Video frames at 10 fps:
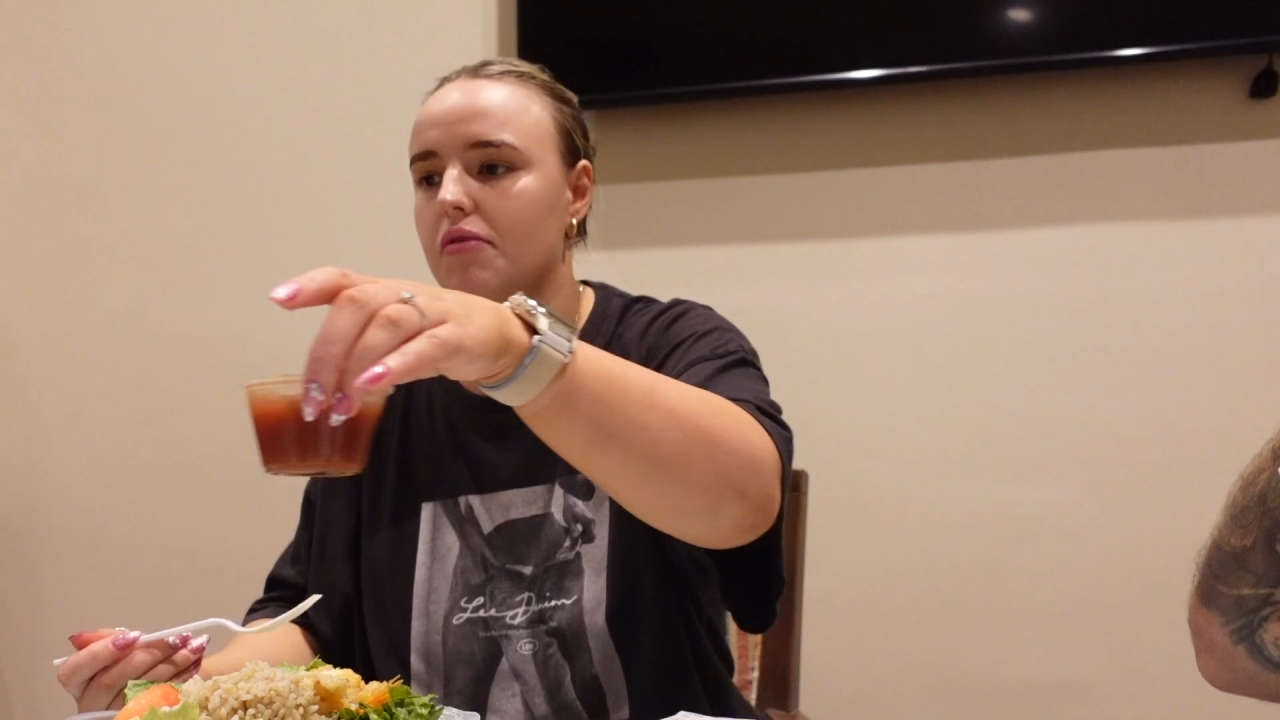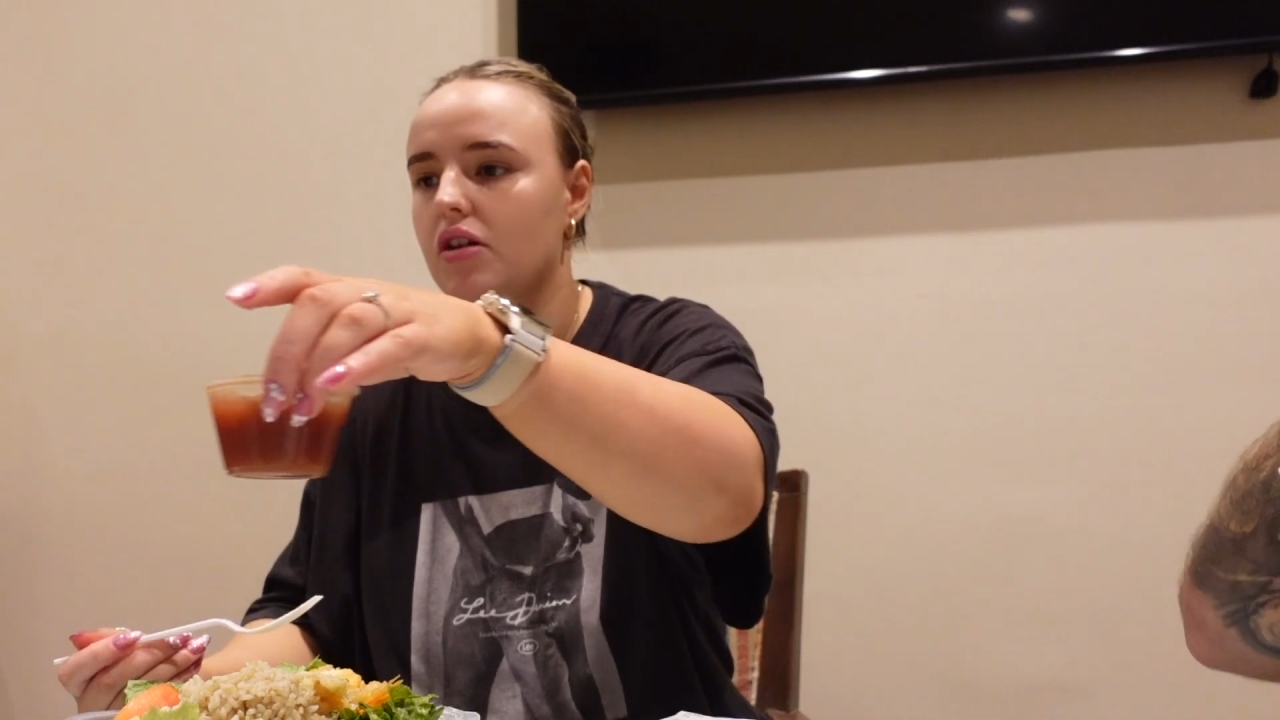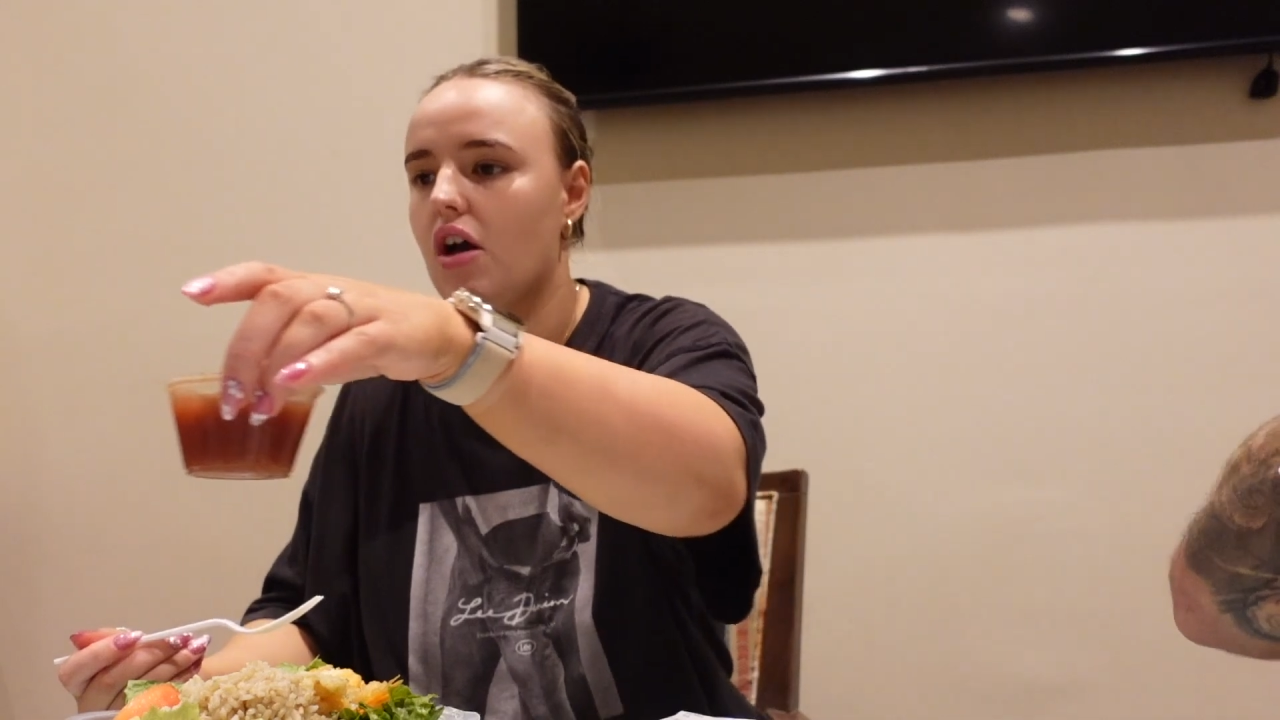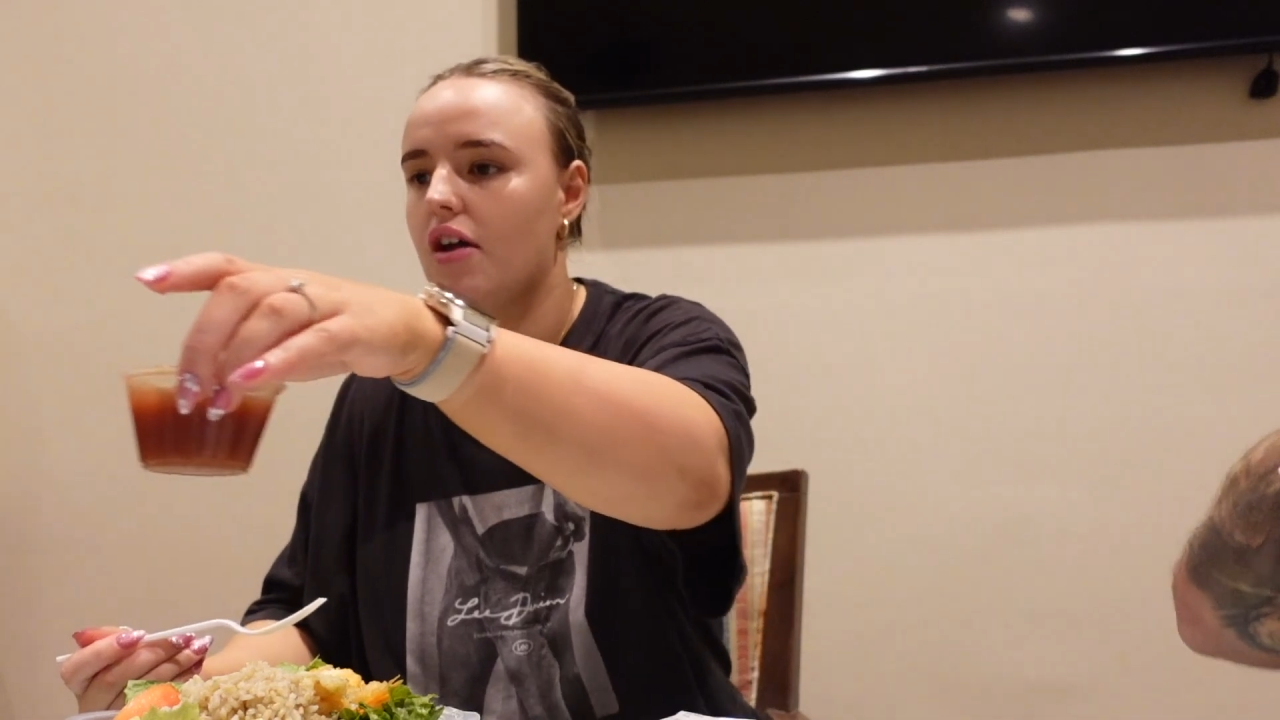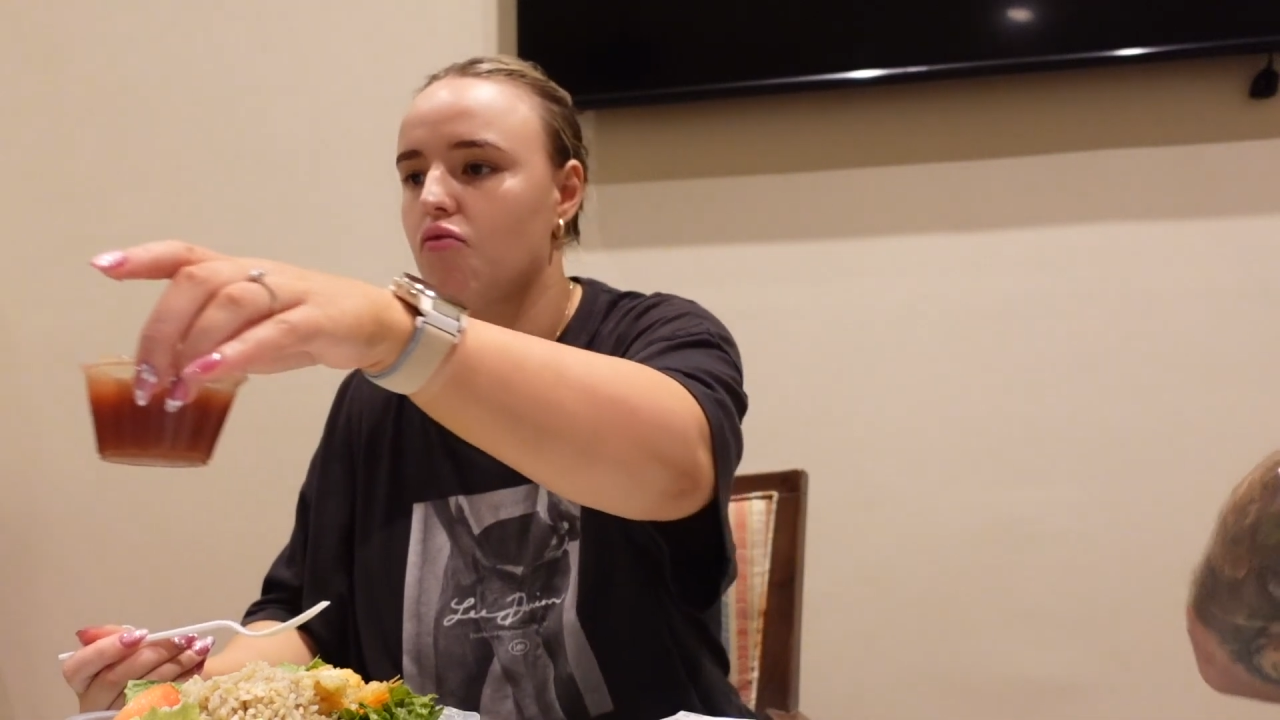
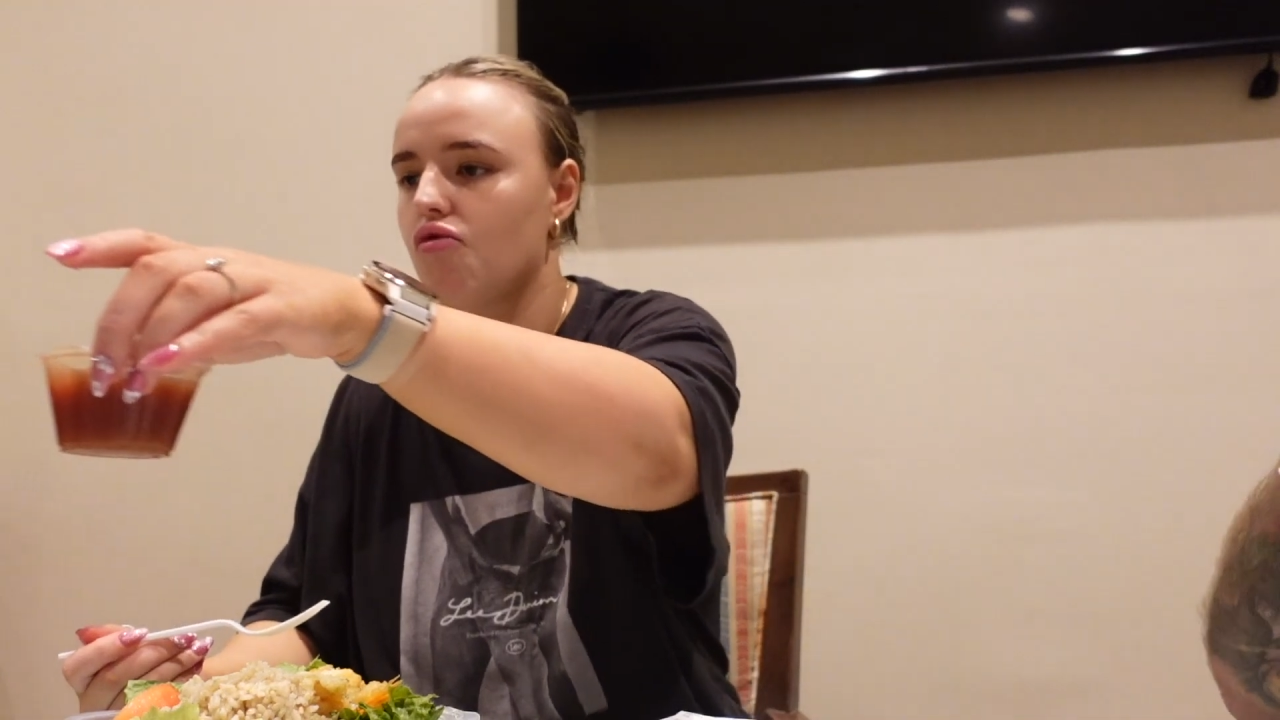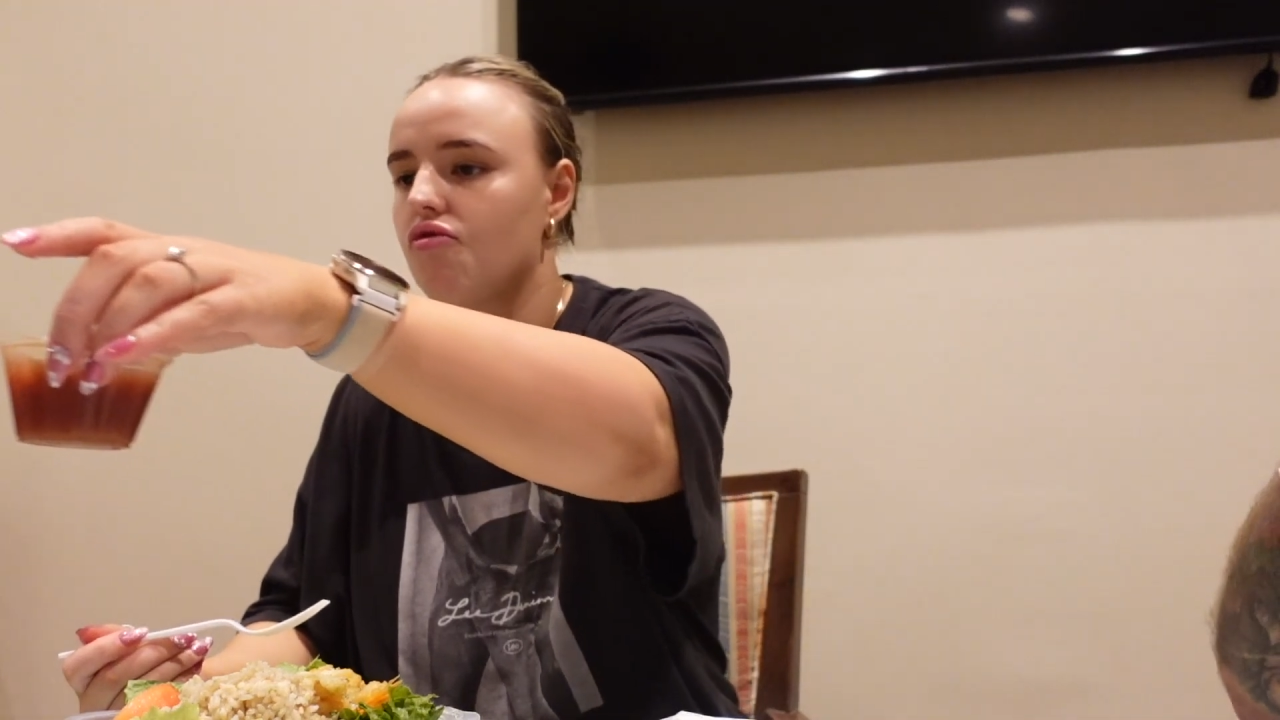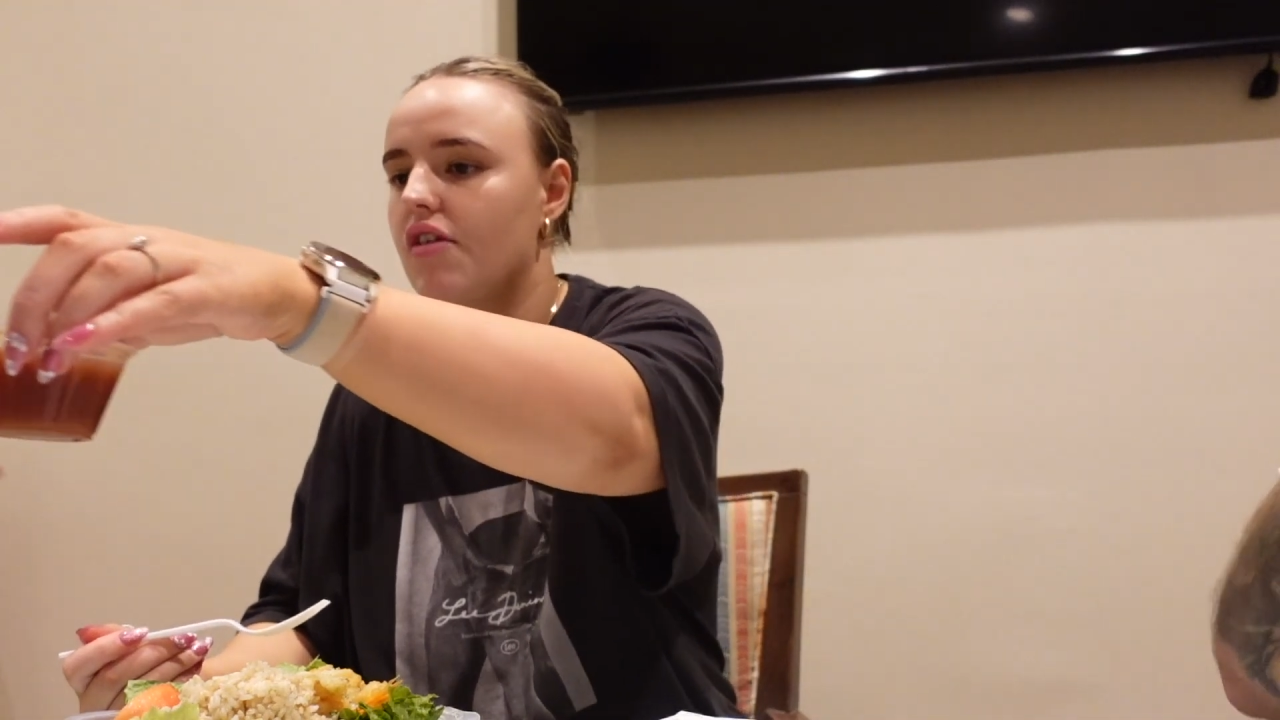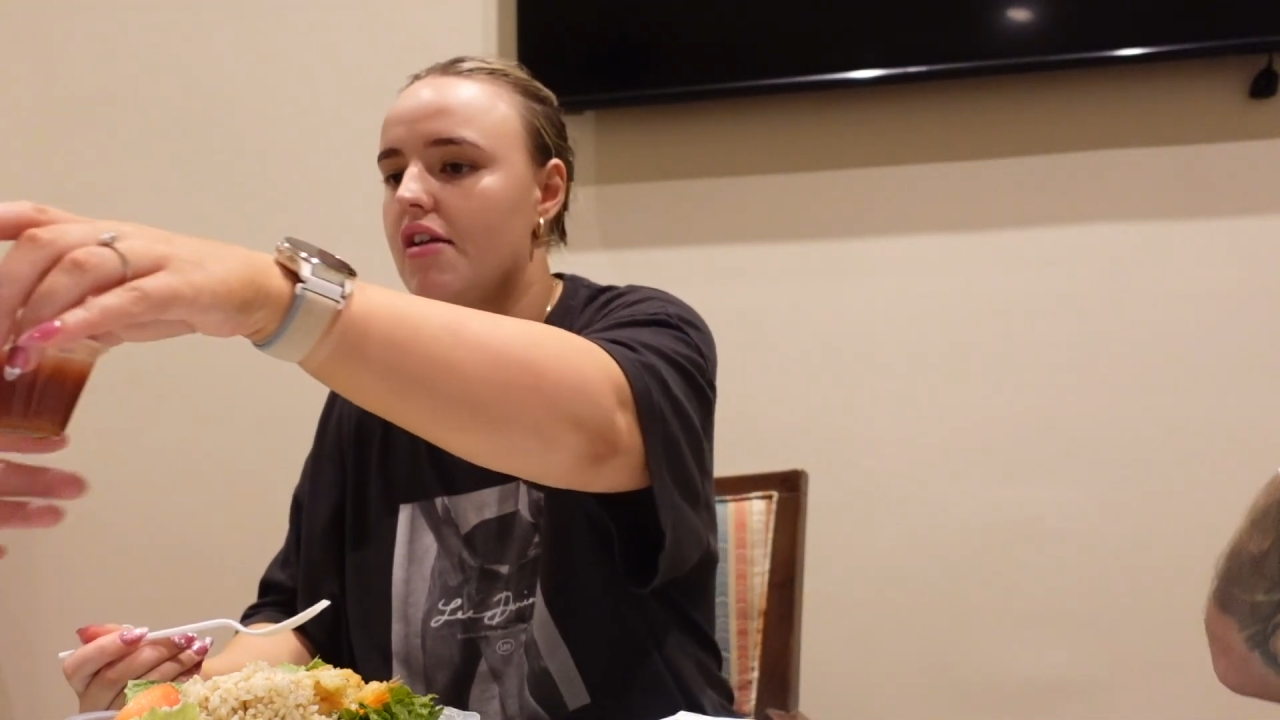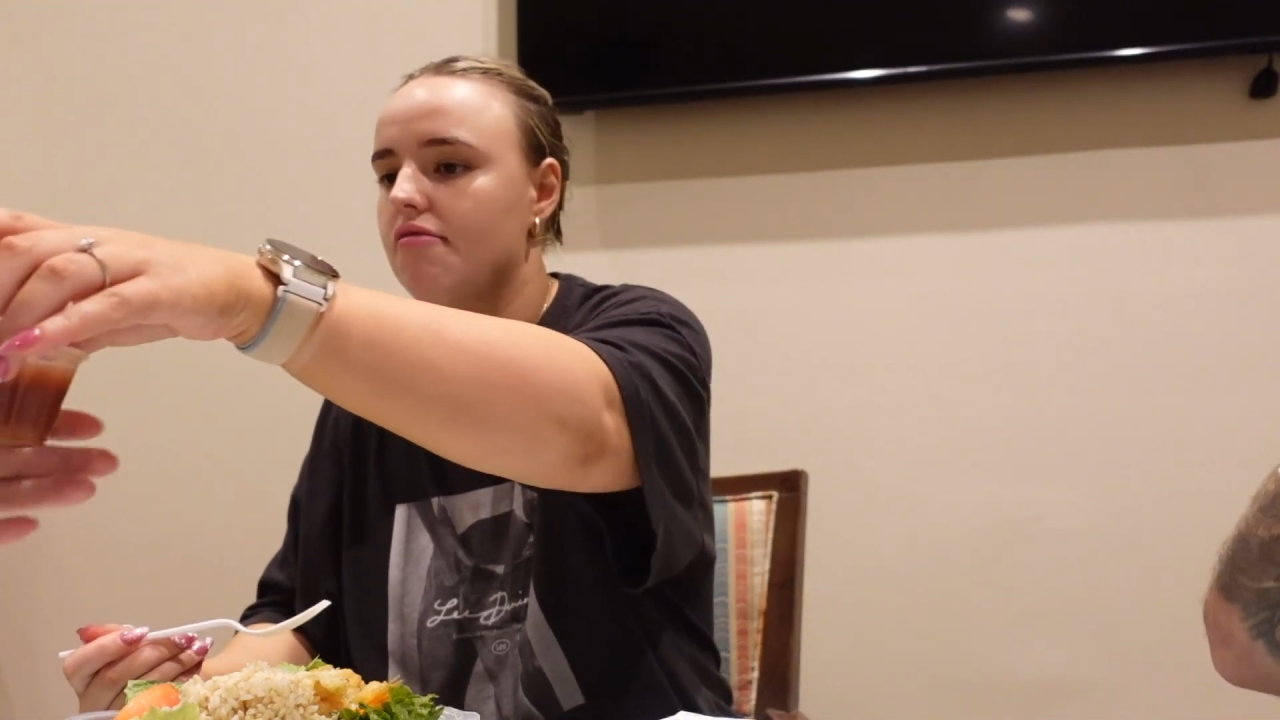but kind of
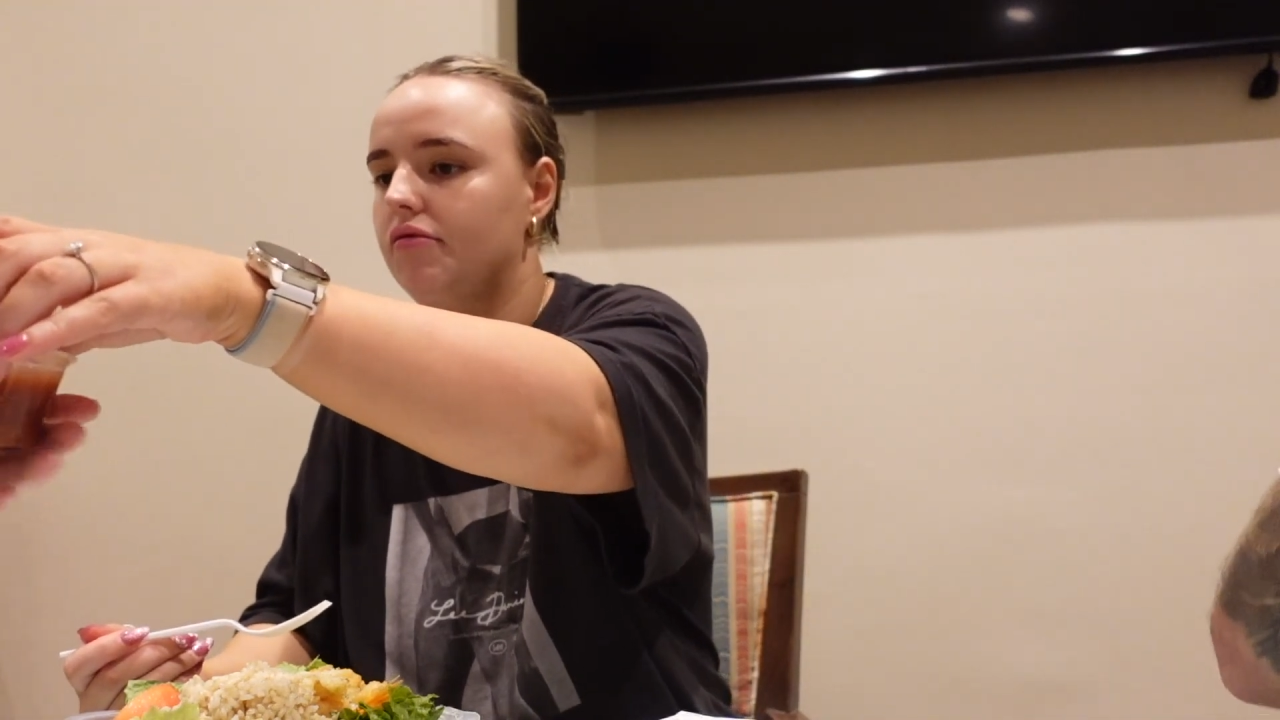watery.